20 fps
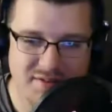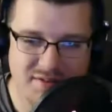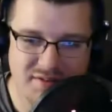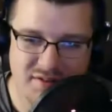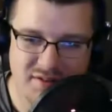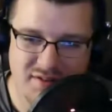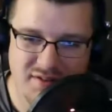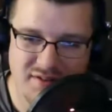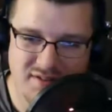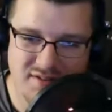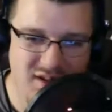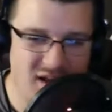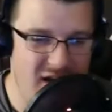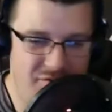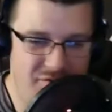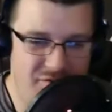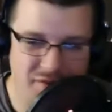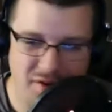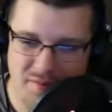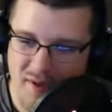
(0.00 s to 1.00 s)
Remastered is not a
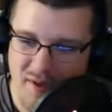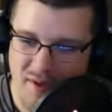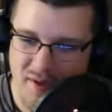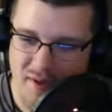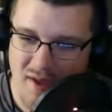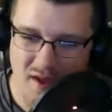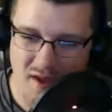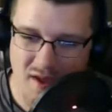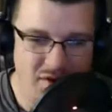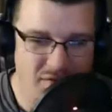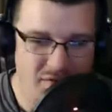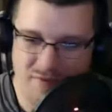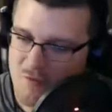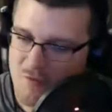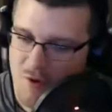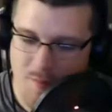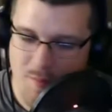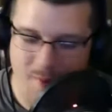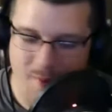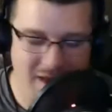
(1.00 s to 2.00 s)
remake.
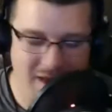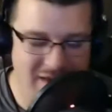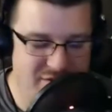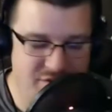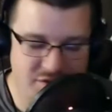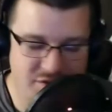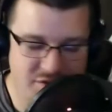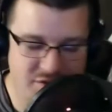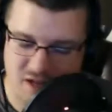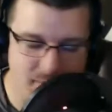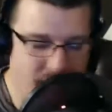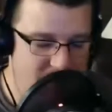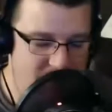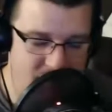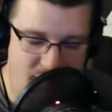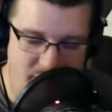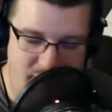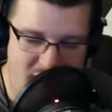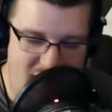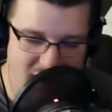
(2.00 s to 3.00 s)
Remastered does not
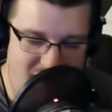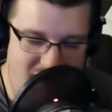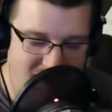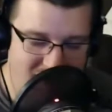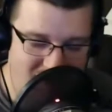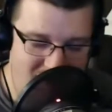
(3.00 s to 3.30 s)
mean remake.